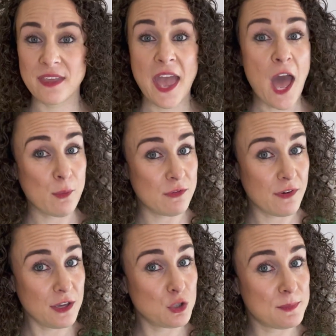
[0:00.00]
However,
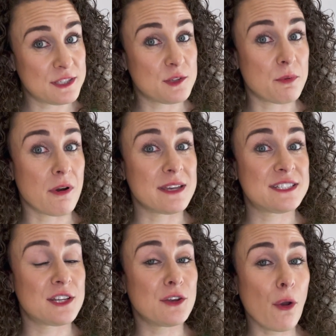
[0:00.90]
you'll be surprised
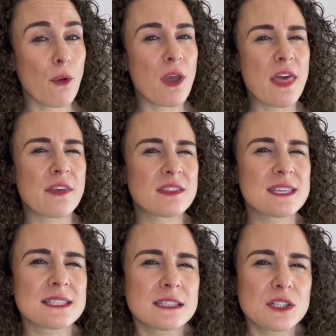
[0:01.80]
to know that this
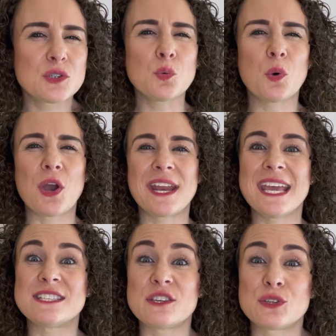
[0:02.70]
little word is
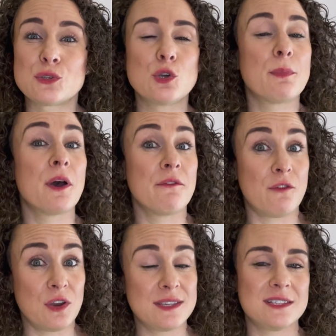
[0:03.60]
super
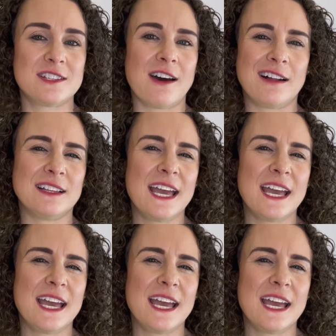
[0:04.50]
versatile